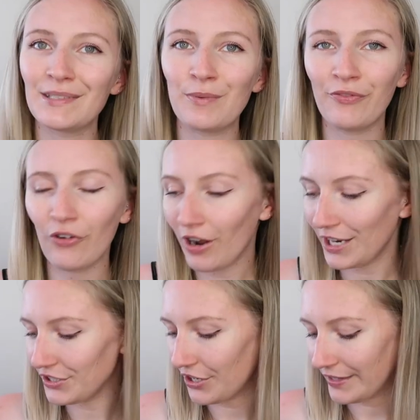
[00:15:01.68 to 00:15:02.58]
So before
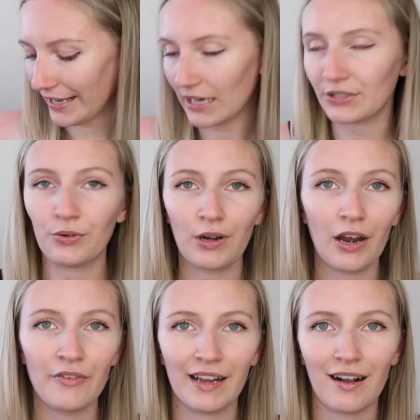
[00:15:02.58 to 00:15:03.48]
I show the actual
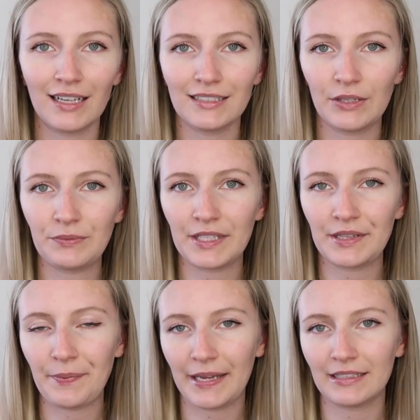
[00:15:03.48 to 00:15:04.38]
clothing items
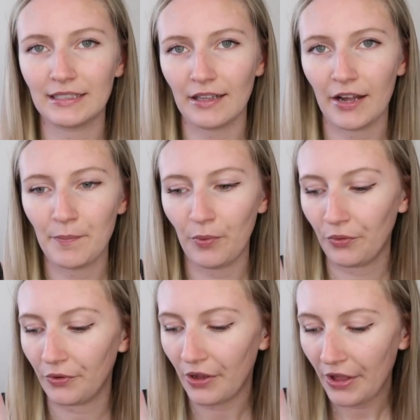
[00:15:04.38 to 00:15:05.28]
and the pieces that I
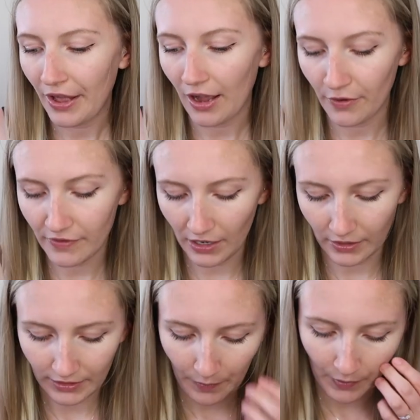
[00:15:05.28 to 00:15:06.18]
bought over the
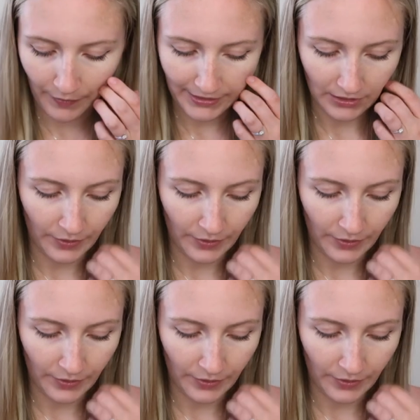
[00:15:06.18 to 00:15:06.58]
last couple of weeks,